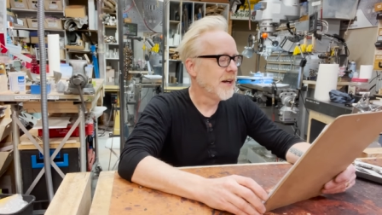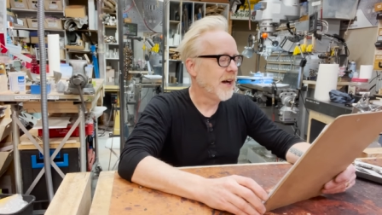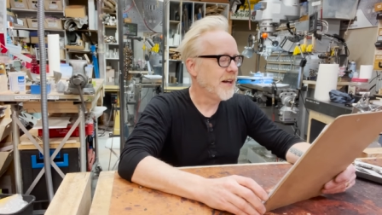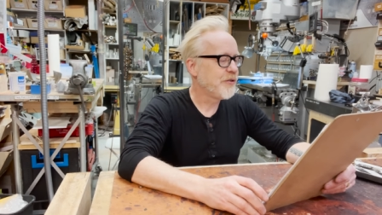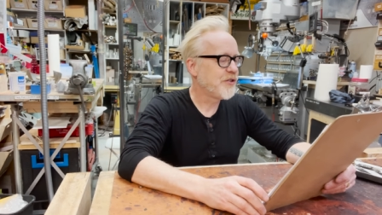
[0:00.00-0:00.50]

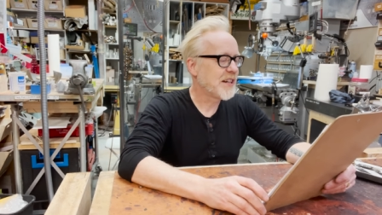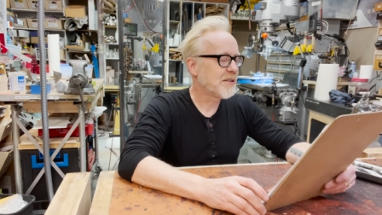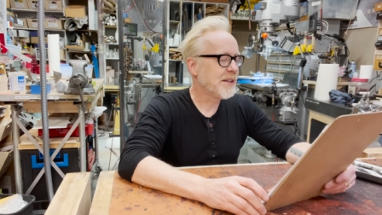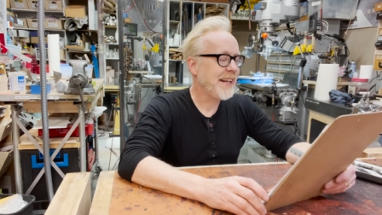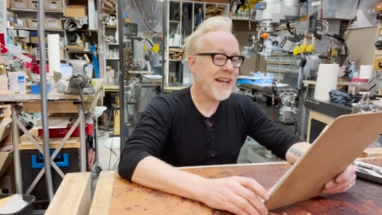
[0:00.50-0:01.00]
Uh,
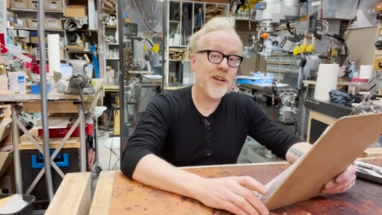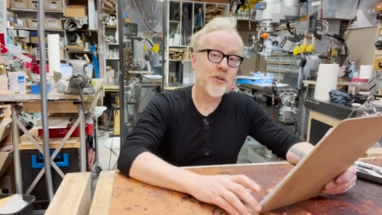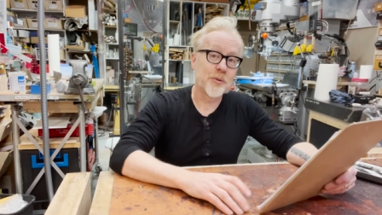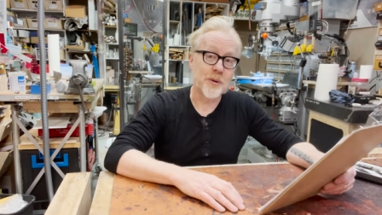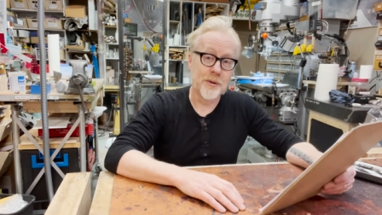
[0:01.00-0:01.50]
Jared
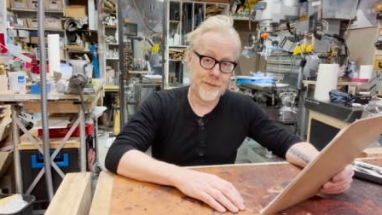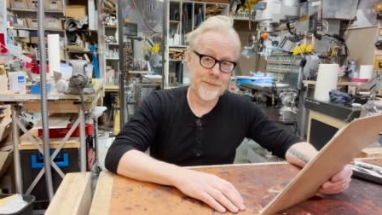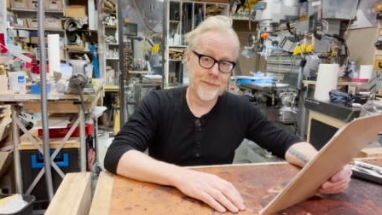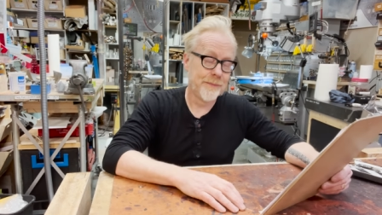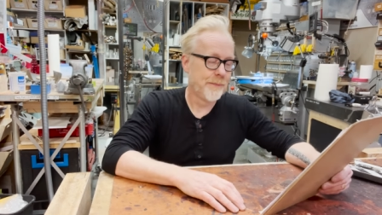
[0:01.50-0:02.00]
Hinderer,
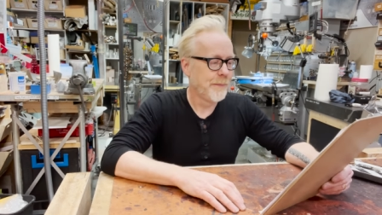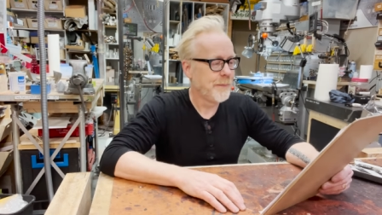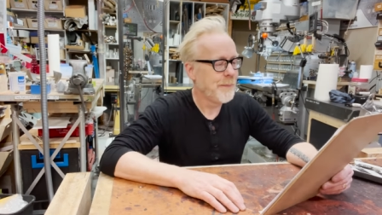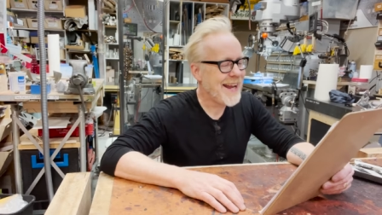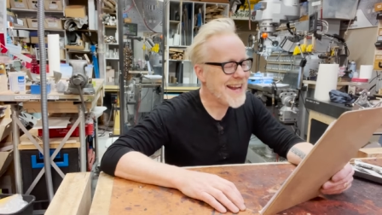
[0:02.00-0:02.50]

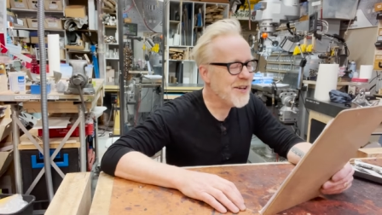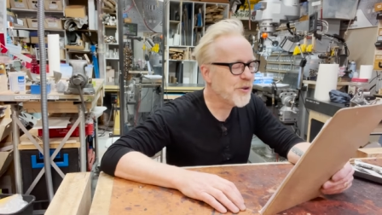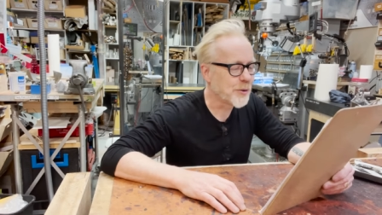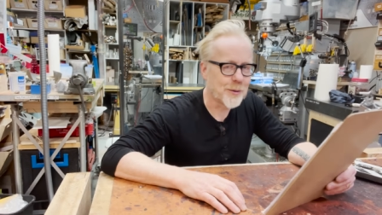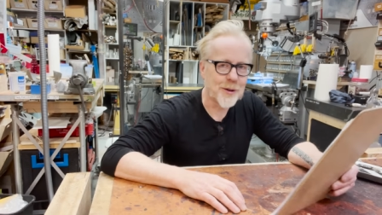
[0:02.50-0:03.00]

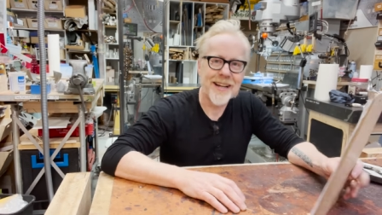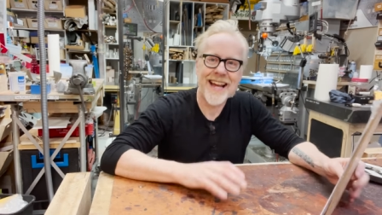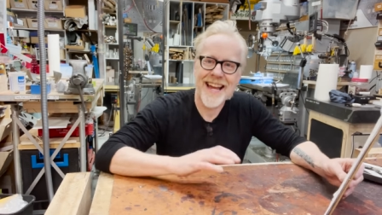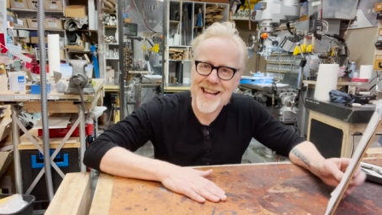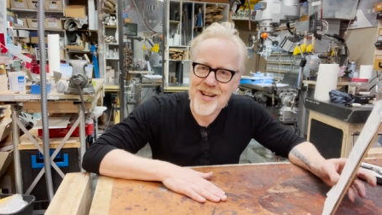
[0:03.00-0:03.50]
Hinderer,
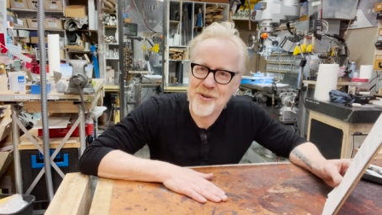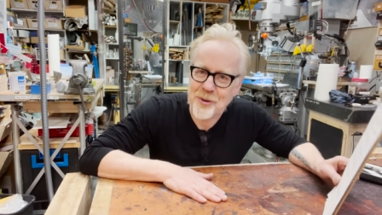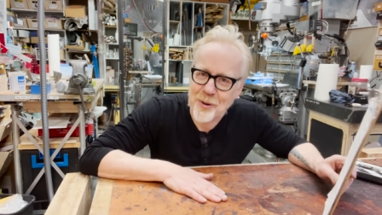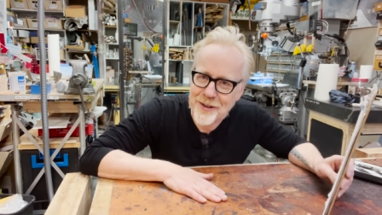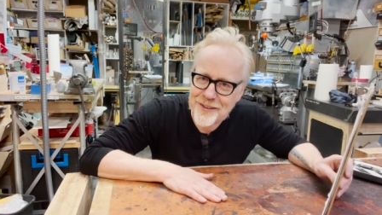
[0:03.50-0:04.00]

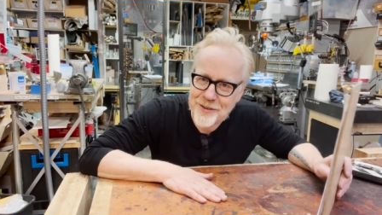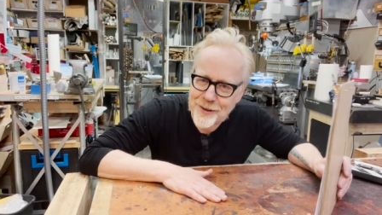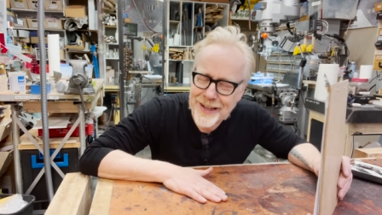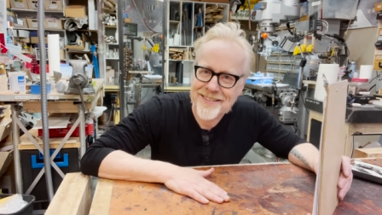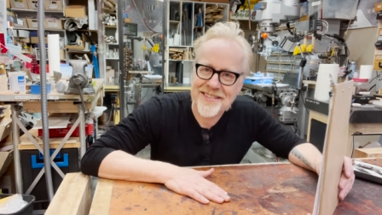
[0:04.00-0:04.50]
Hinderer is your
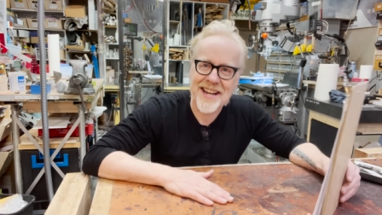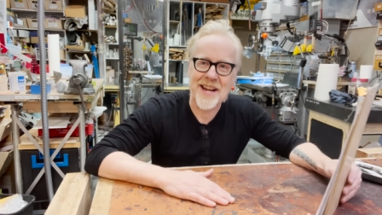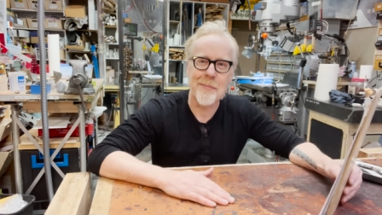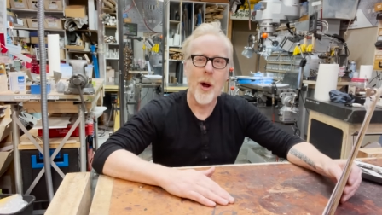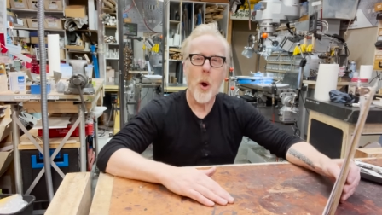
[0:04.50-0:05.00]
last
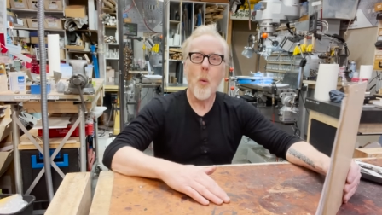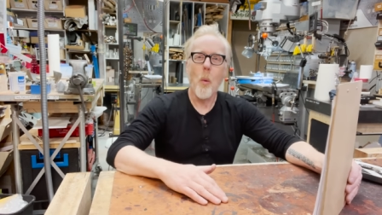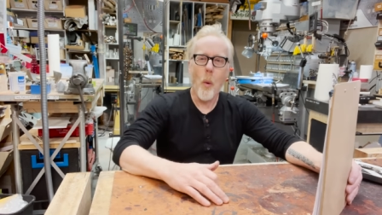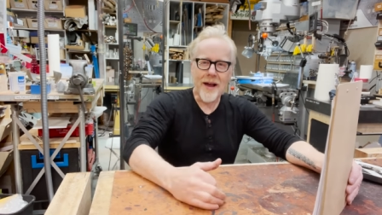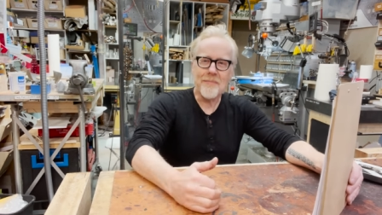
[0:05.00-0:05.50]
name.
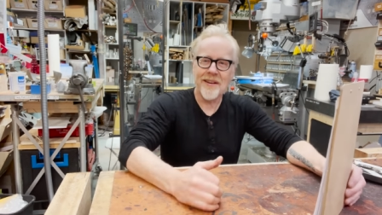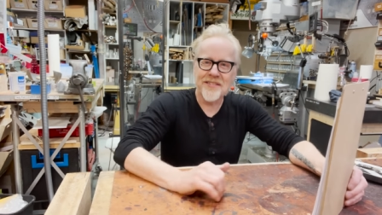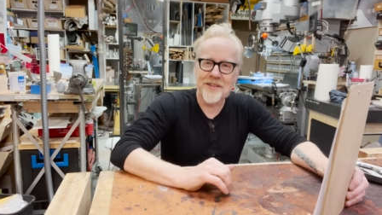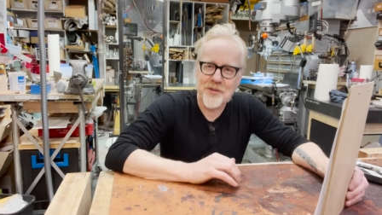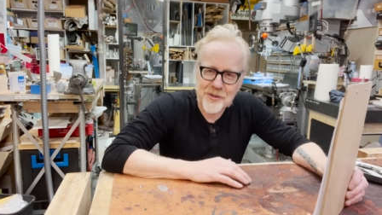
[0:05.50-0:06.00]
What
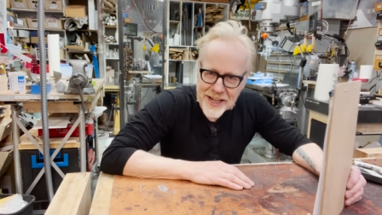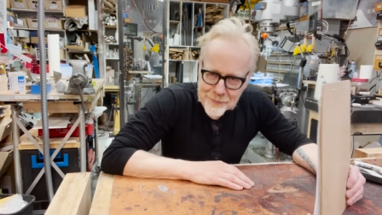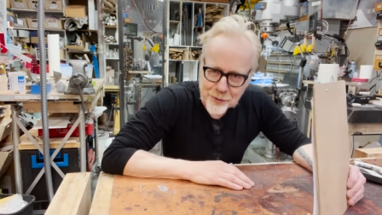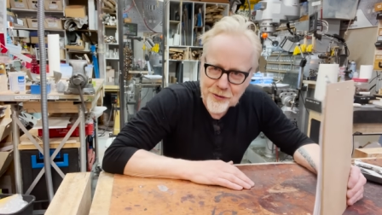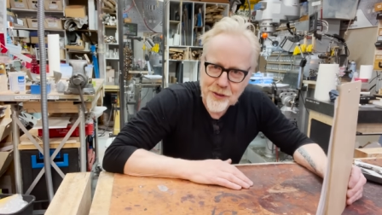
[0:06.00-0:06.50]
must have your
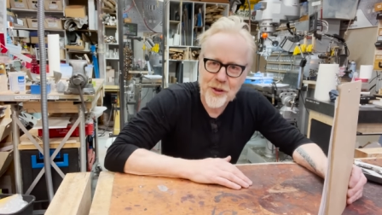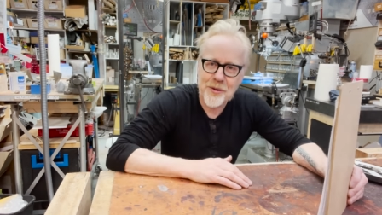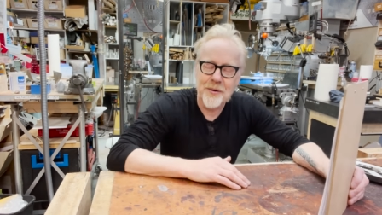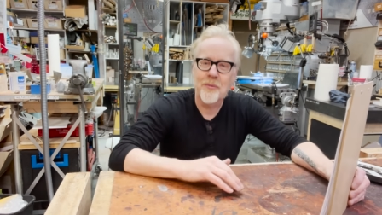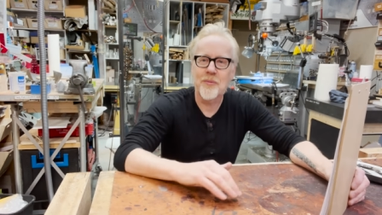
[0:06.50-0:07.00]
neighbors,
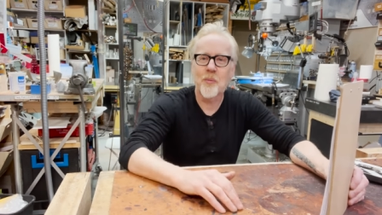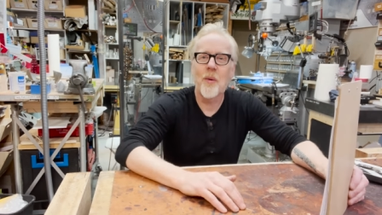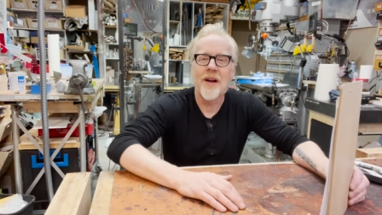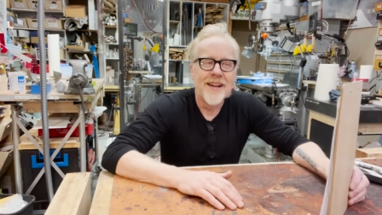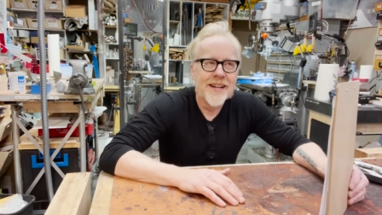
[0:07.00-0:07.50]

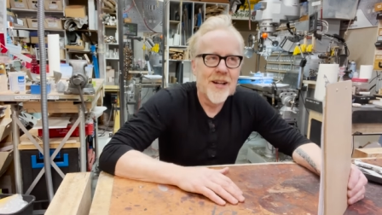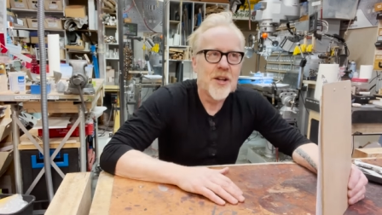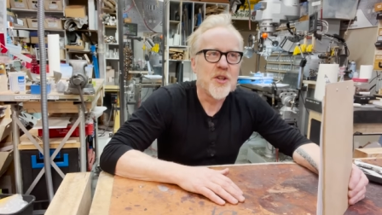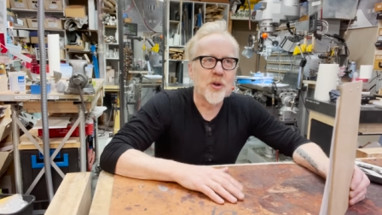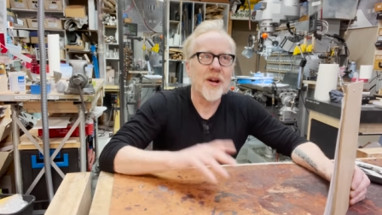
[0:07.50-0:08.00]
what,
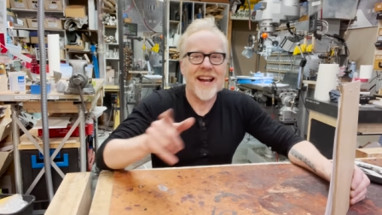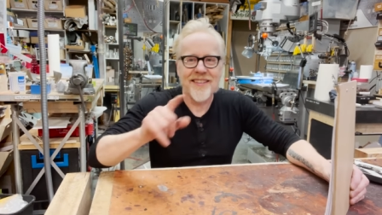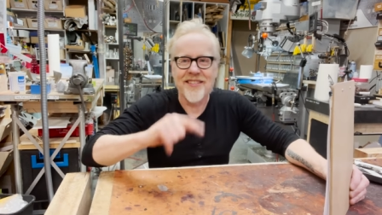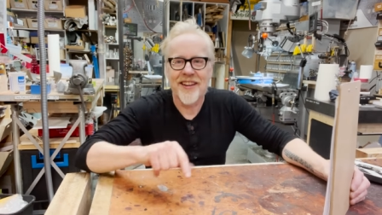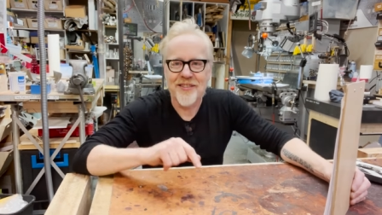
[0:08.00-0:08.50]
your
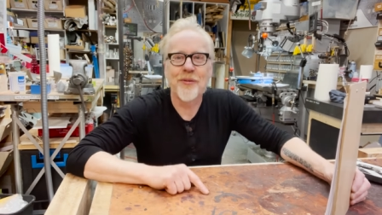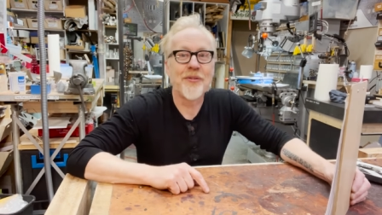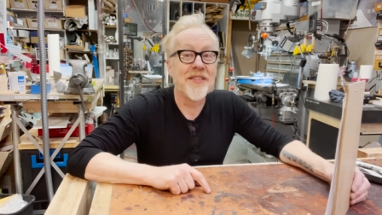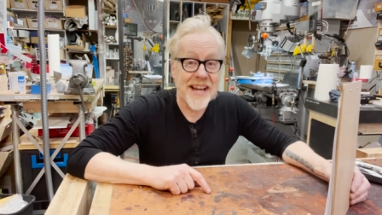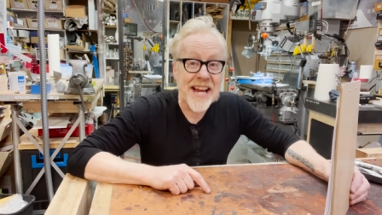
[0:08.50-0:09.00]

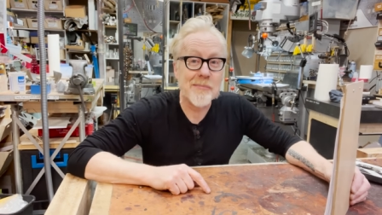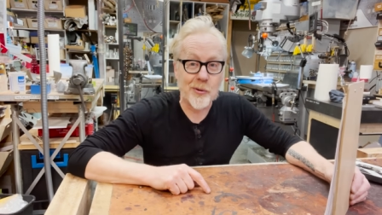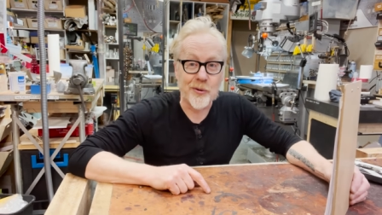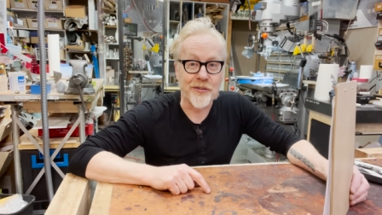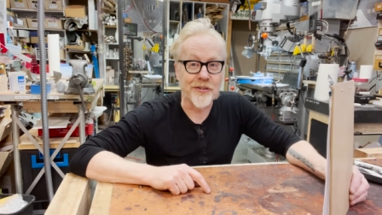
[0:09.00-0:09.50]
ancestors'
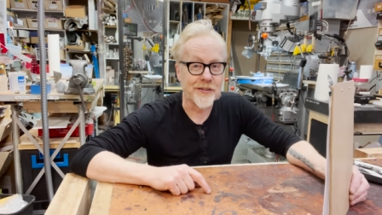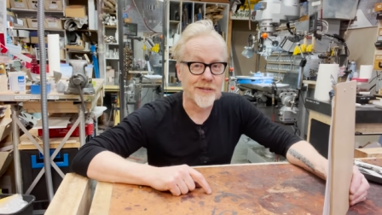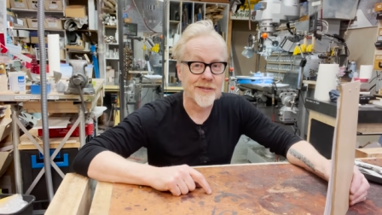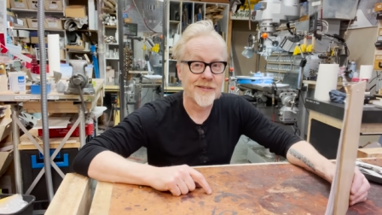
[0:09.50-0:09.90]
neighbors